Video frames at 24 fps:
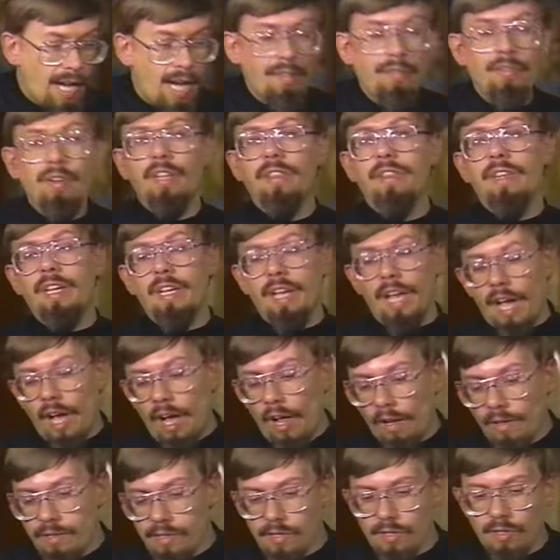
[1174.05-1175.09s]
Everything
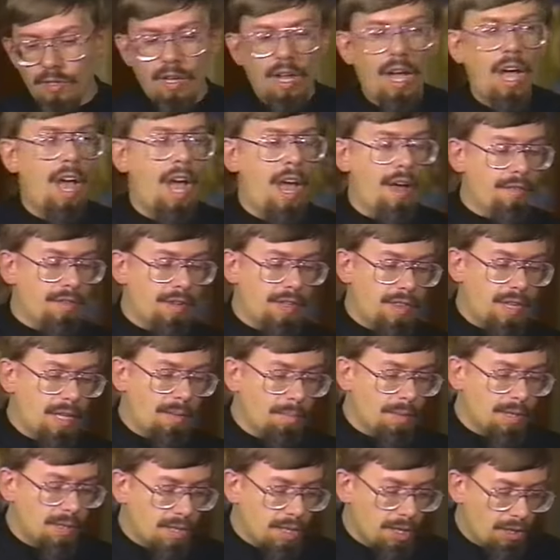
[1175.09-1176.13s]
else,
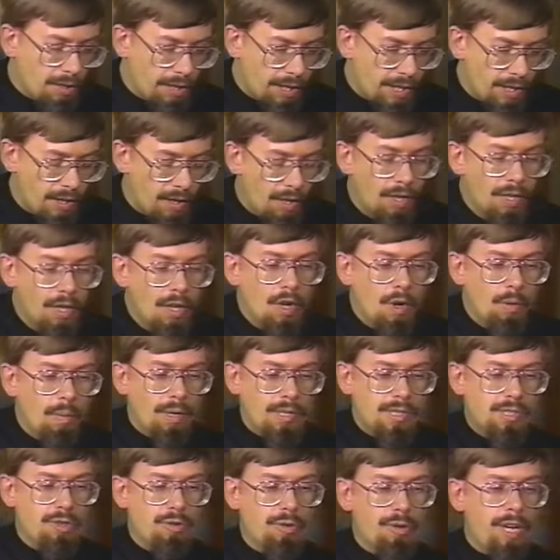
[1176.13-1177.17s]
everything material,
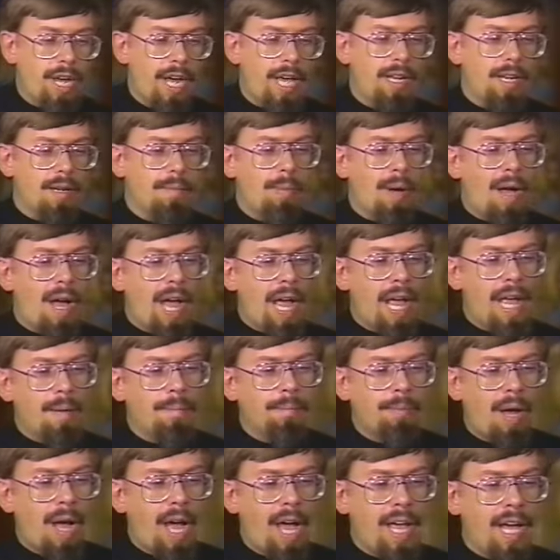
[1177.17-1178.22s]
was created
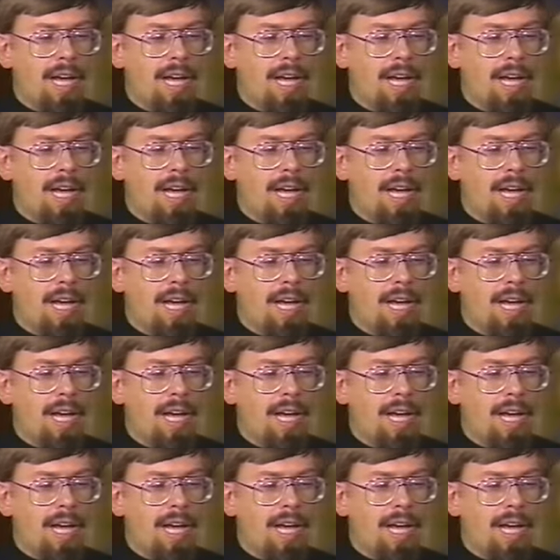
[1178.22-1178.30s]
by